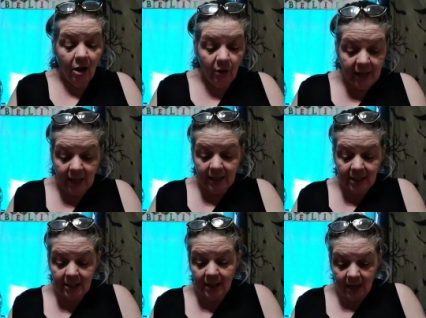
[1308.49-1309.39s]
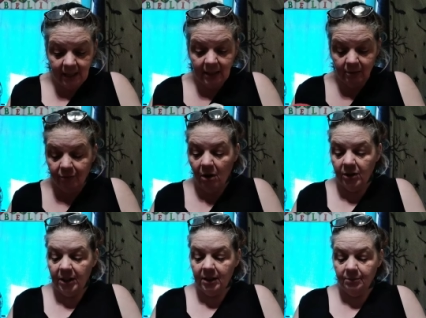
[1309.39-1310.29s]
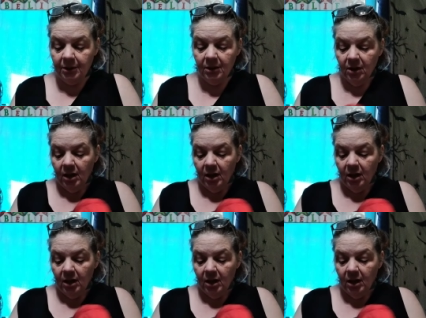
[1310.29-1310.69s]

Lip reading: Okay, I get to frog this one.